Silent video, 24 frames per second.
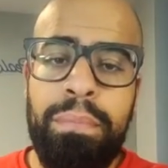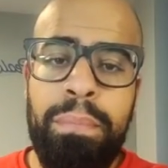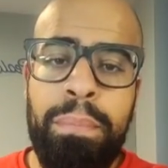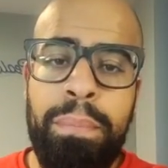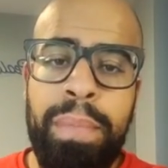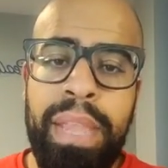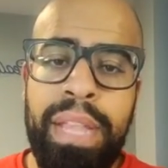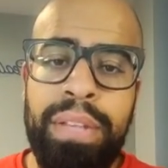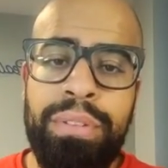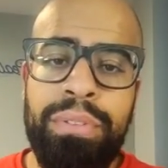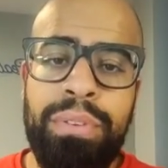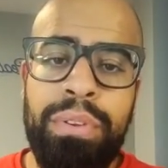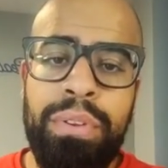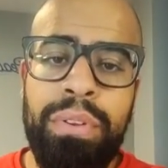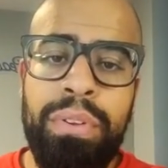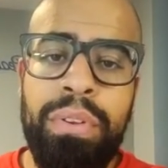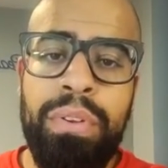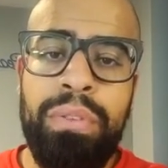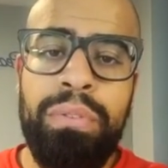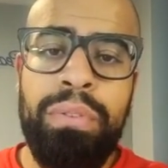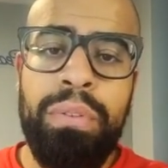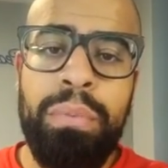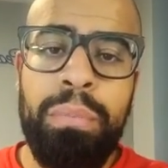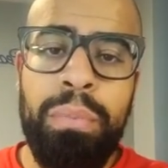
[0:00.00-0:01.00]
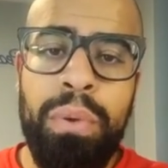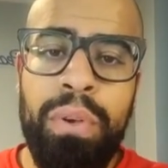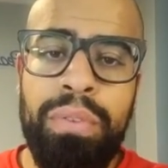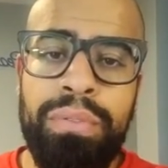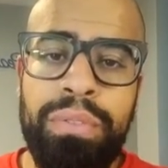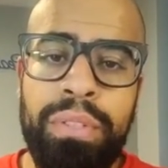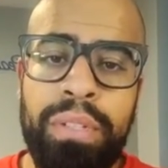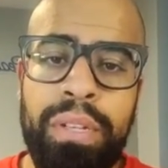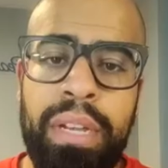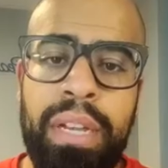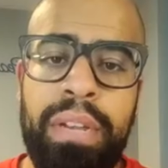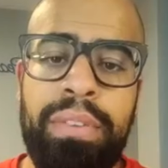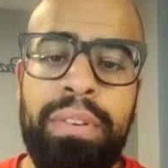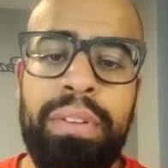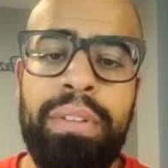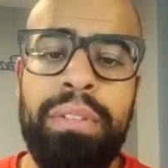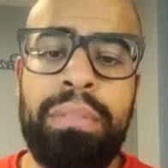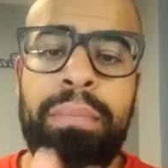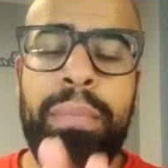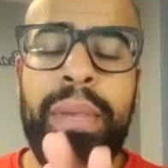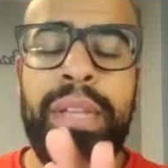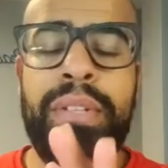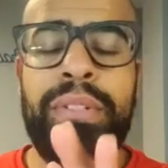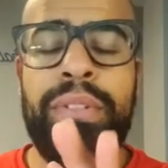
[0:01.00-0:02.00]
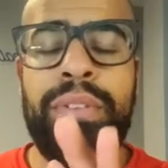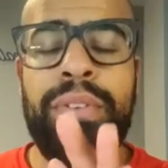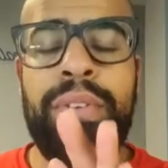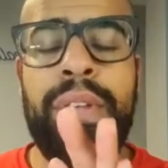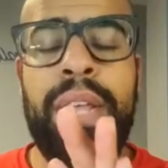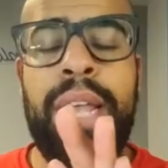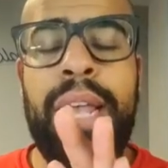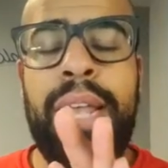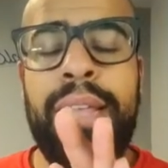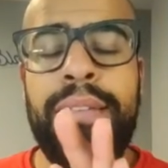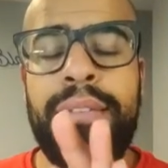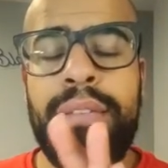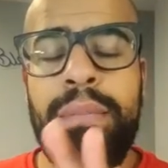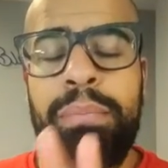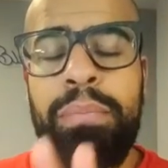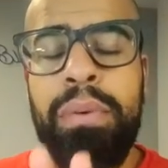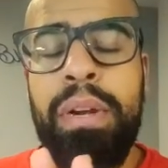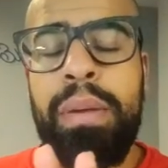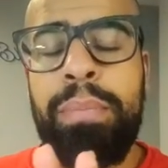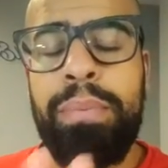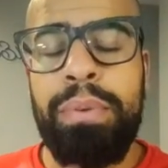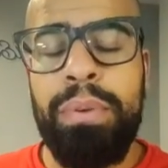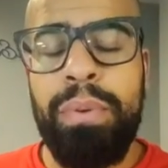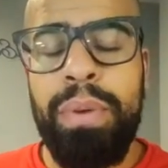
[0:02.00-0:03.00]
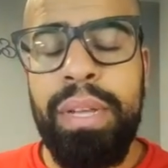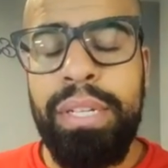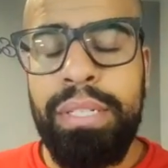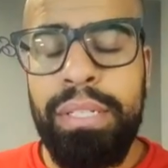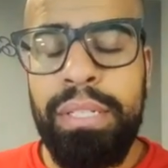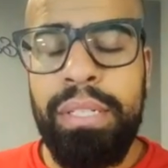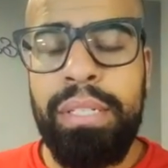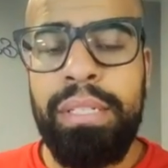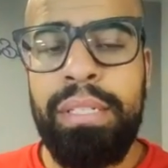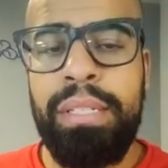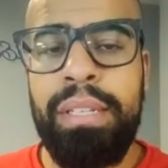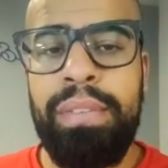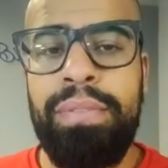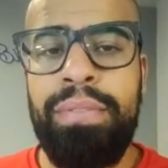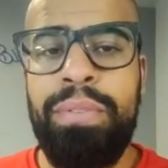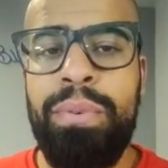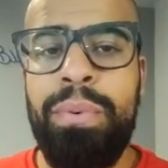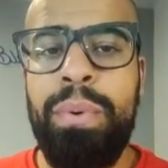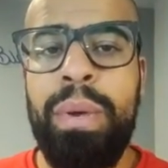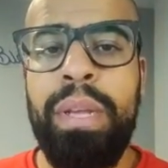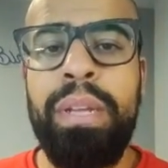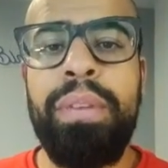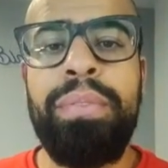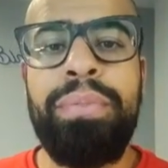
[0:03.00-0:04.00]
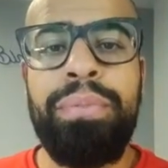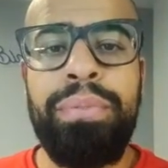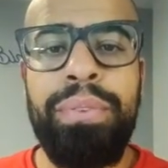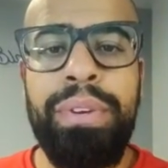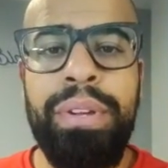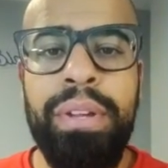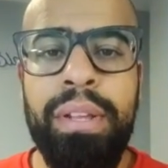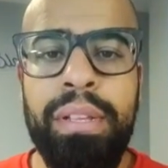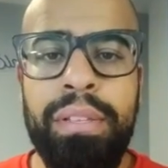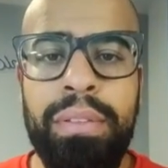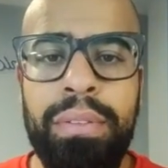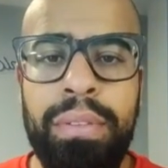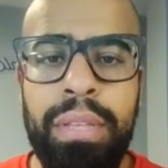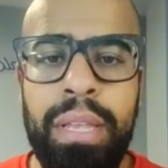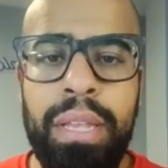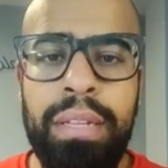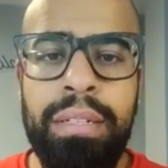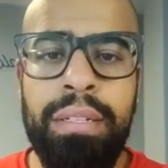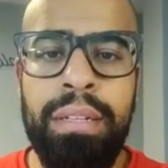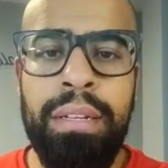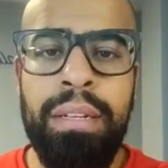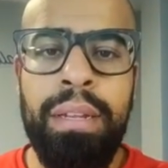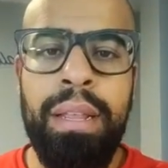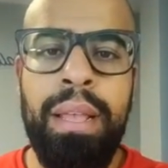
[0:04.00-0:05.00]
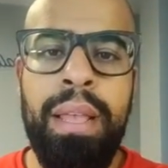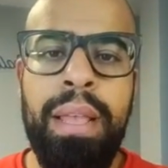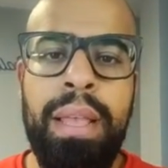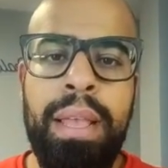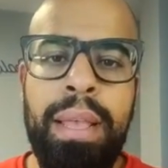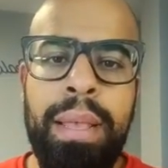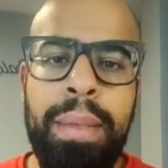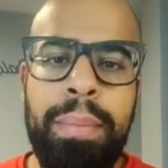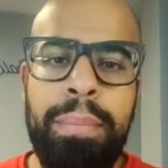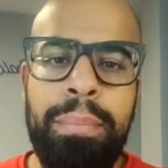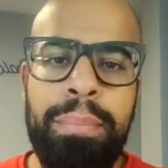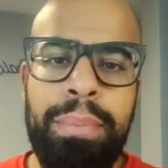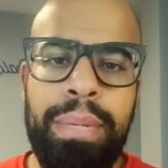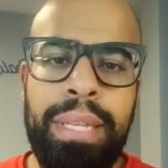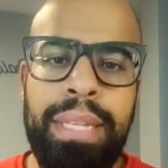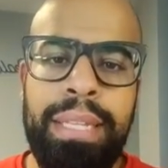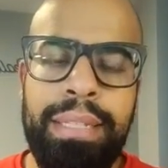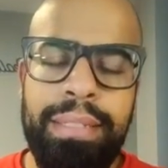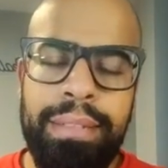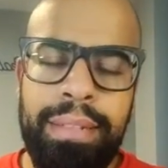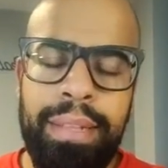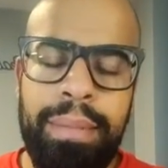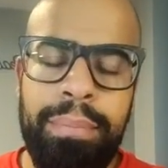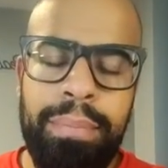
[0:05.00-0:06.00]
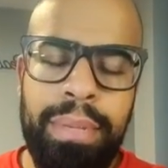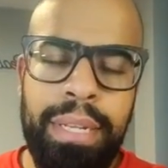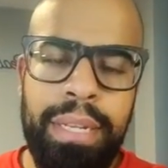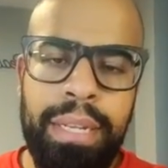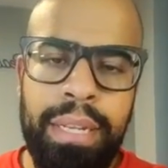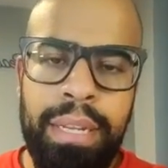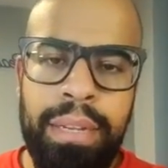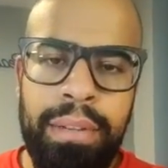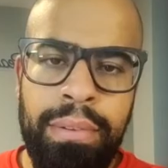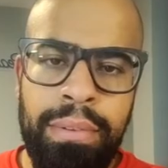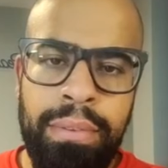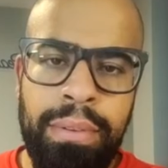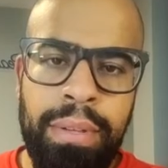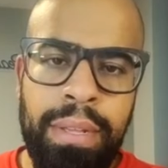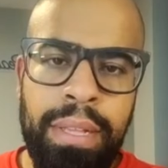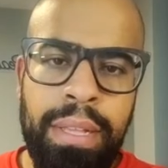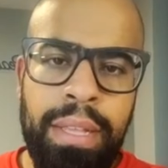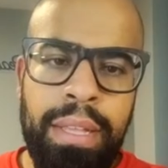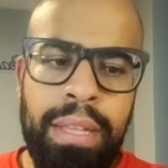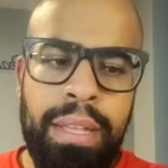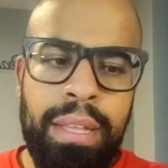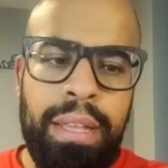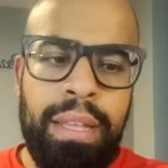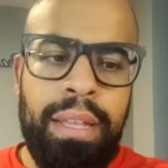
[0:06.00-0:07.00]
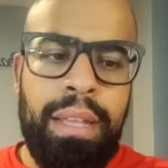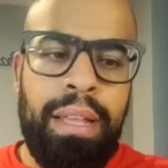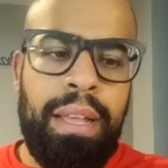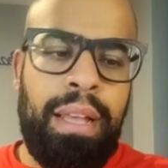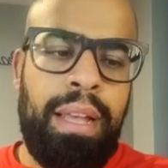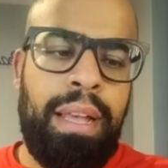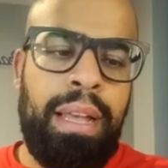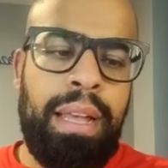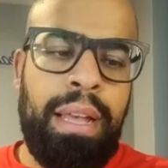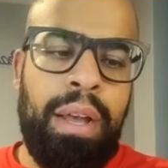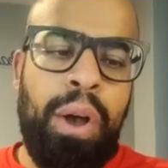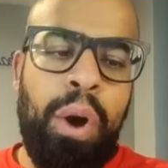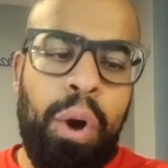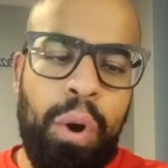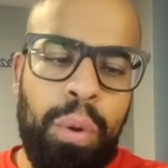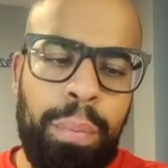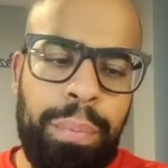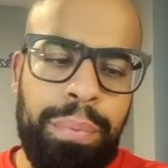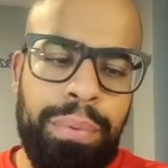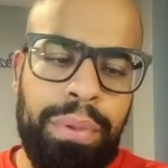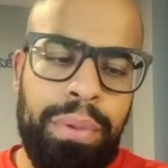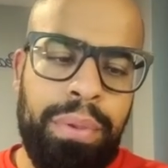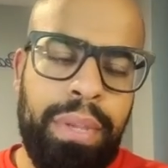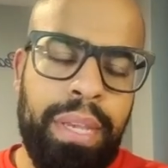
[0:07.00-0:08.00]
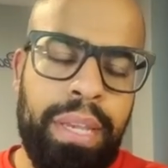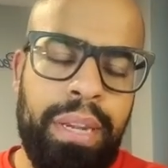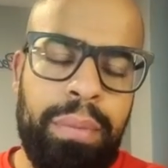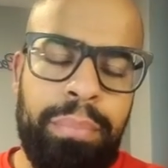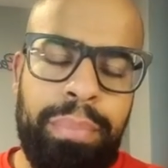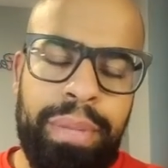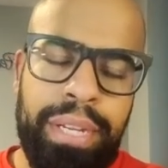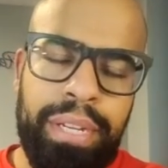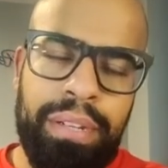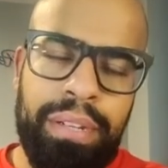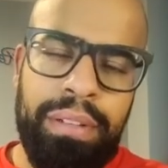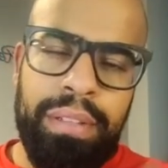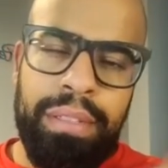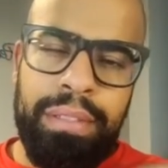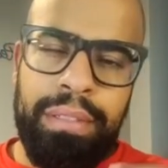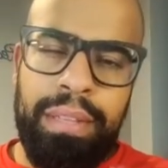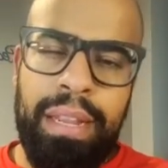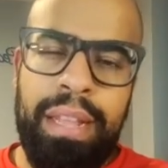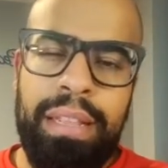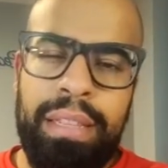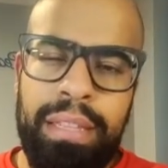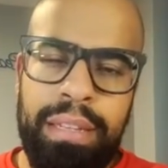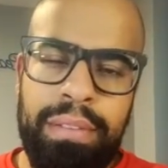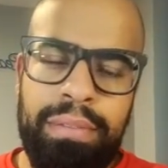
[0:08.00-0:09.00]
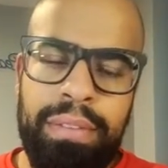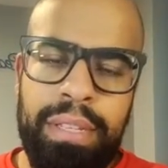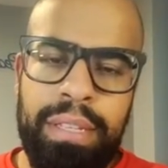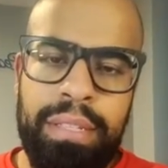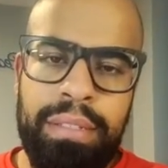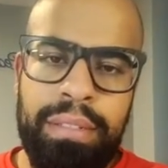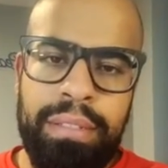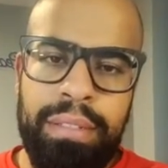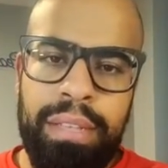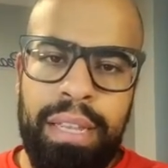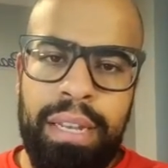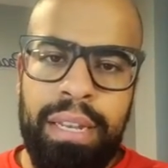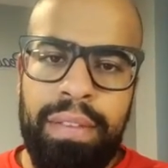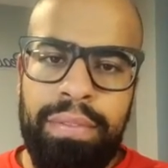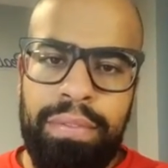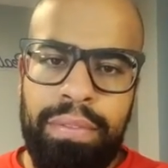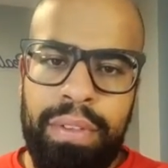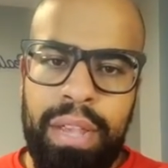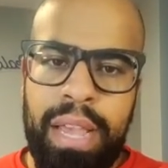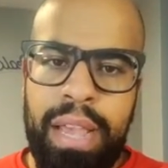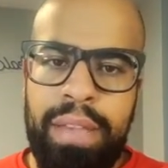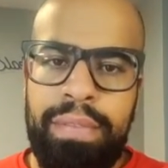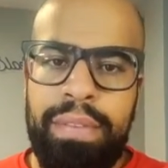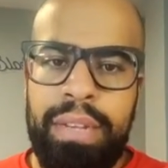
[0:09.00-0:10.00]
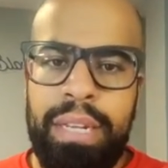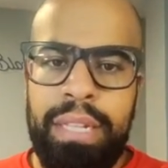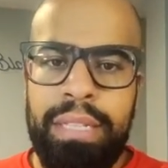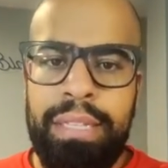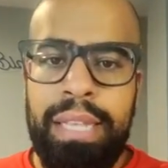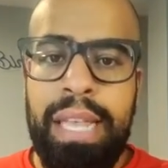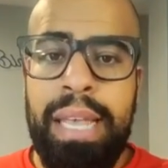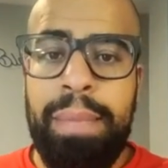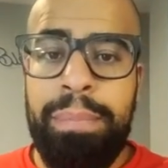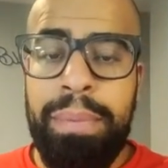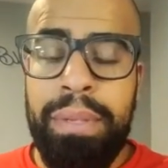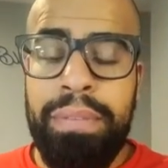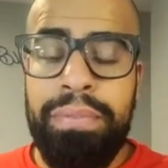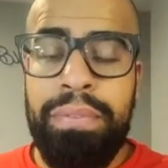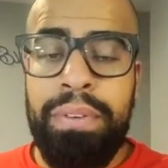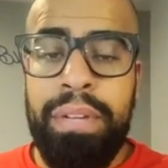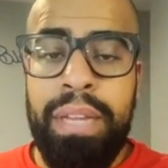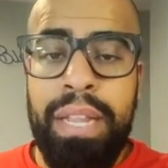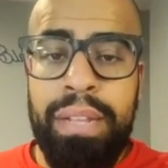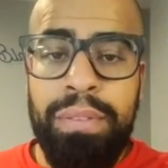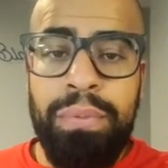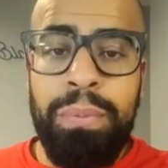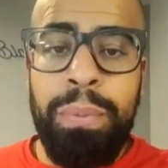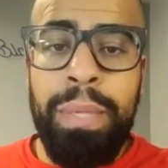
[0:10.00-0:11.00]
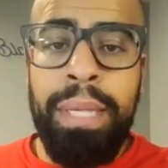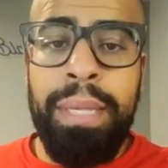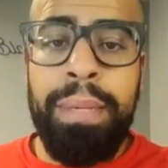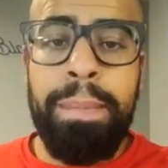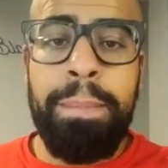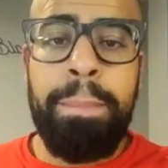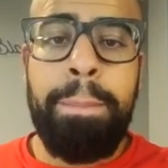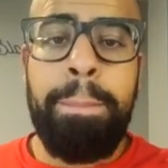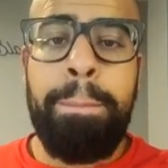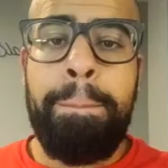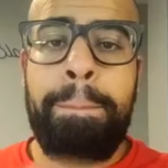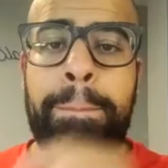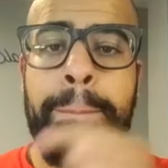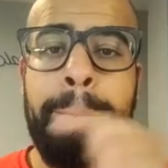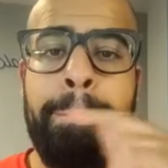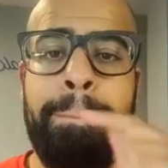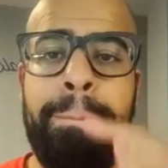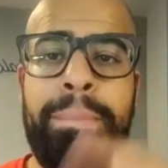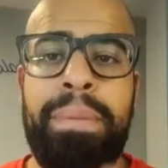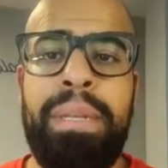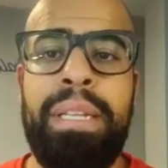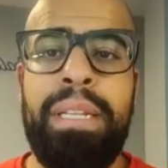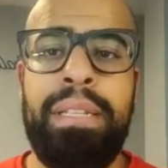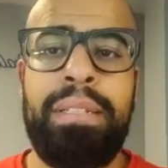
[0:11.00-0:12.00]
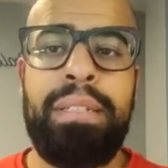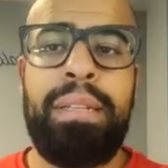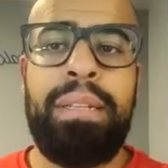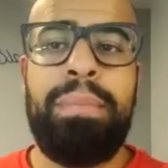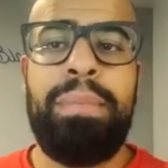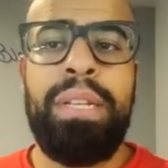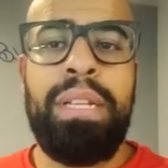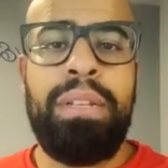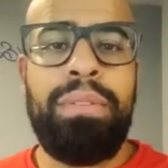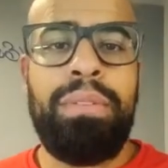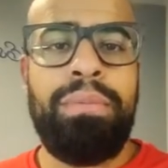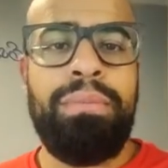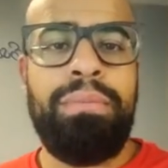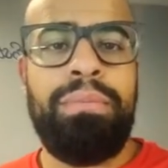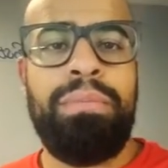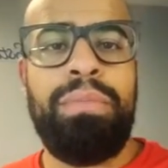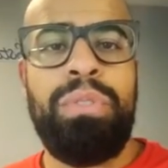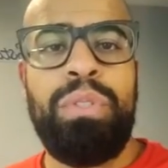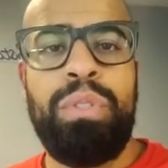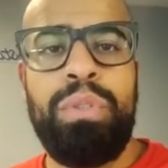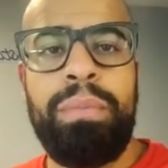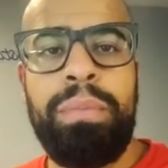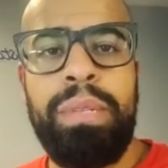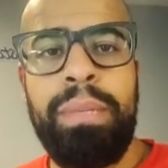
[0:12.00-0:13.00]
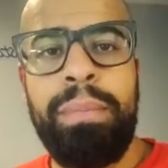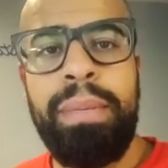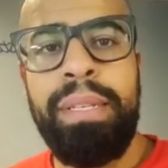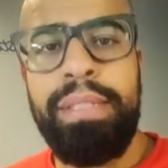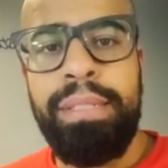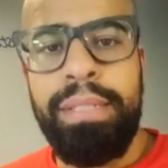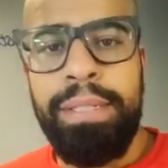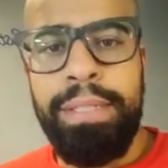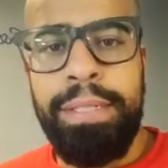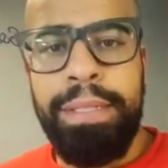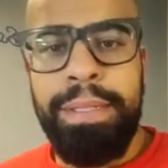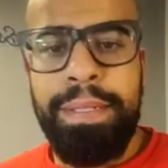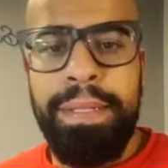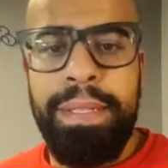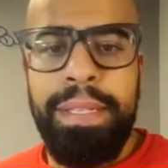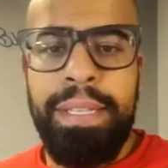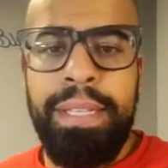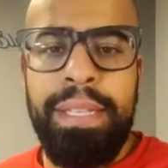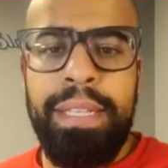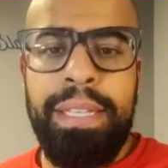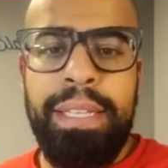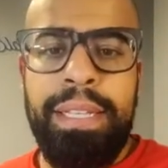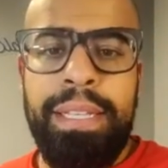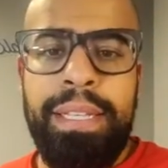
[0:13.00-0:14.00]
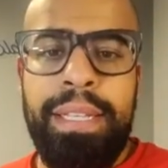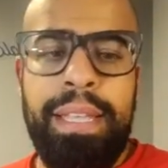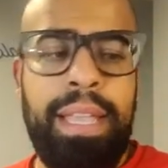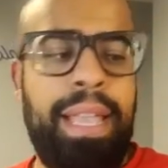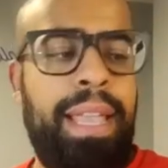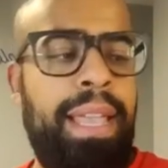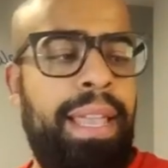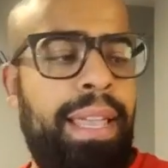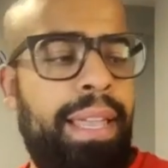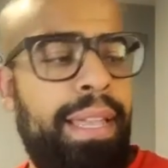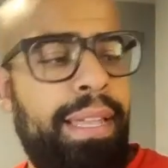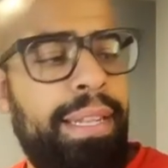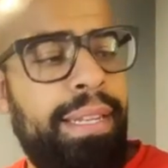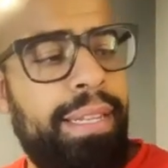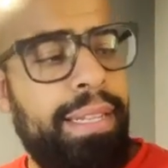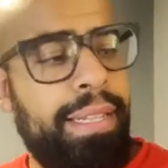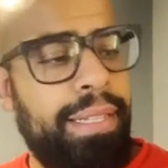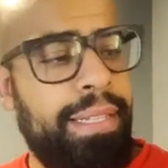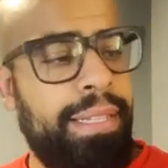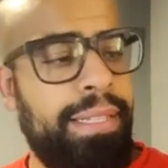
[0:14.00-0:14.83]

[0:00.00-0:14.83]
make sure you go through both scenarios. Make sure you ask the proper questions. If you want a free consultation, please let me know. Hope you get a better understanding of this. And if you have any topics for next week, please let me know. Shoot me a message. And